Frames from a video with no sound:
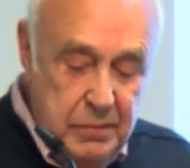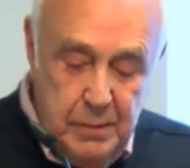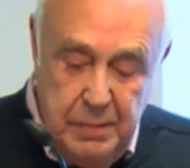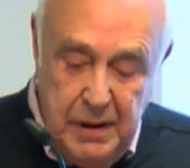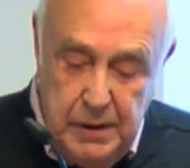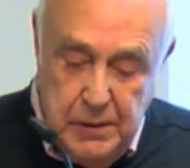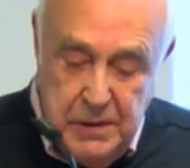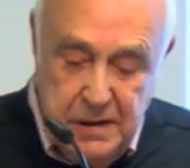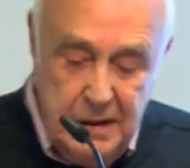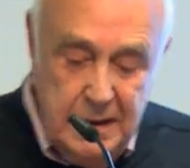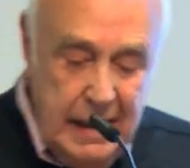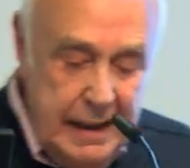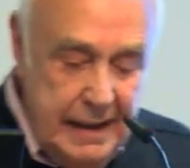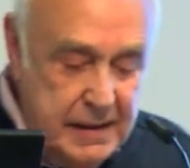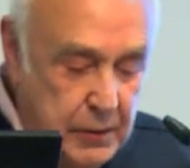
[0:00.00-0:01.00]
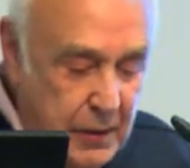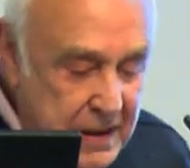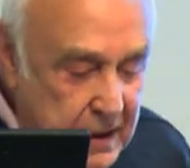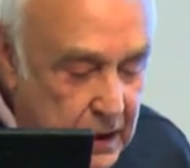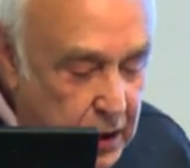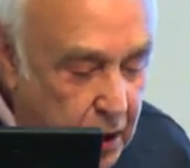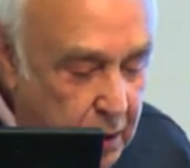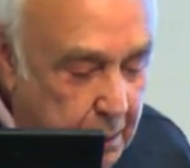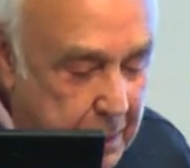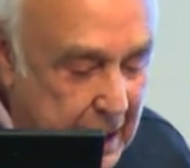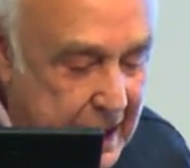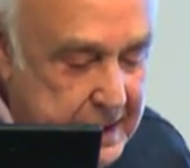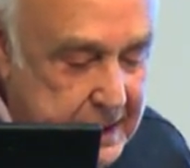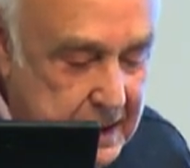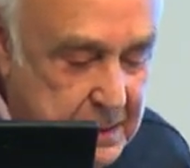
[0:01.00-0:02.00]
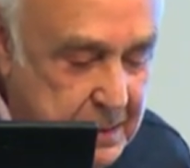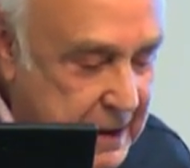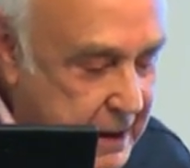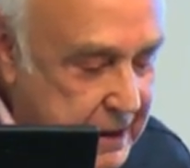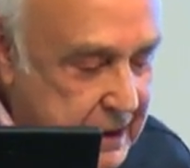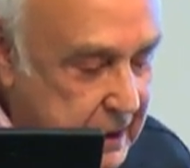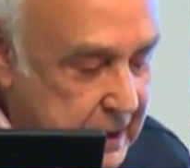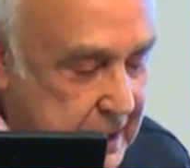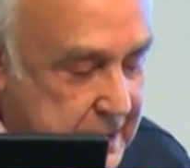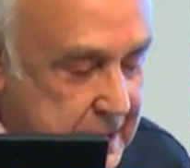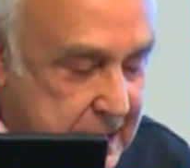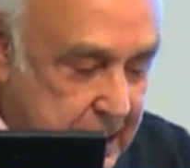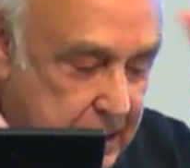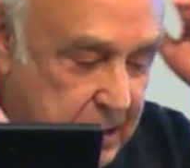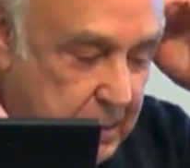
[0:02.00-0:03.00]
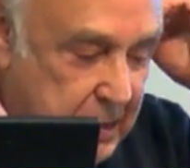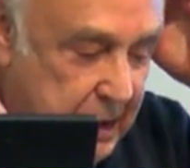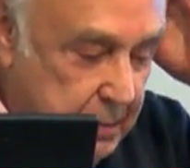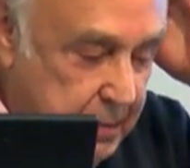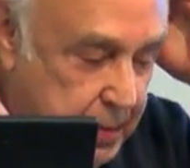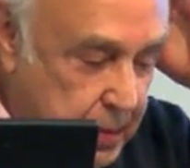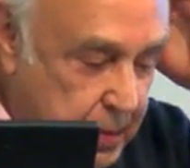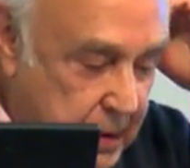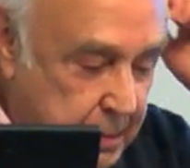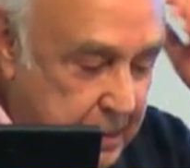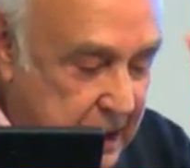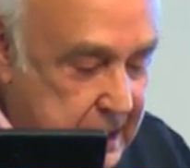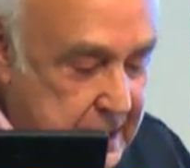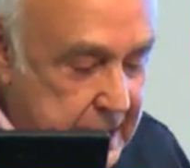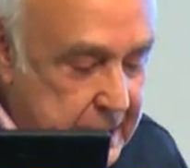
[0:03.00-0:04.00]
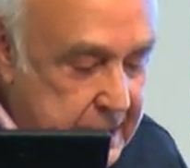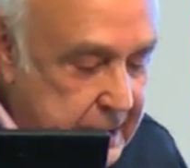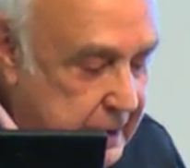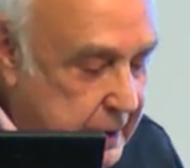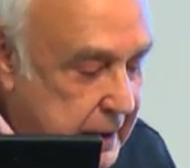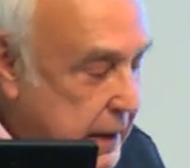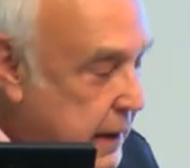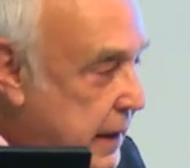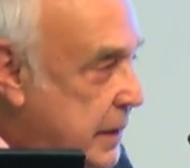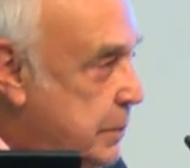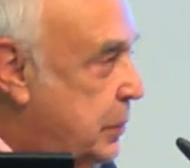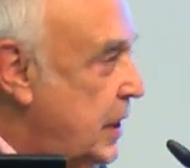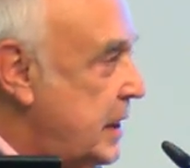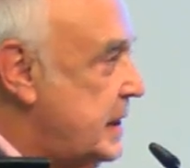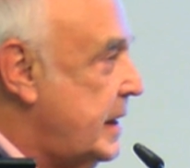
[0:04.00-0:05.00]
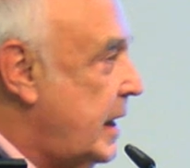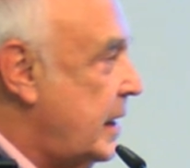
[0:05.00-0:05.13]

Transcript: proposal. It's quite a long passage, but I think it's terribly important because I think it brings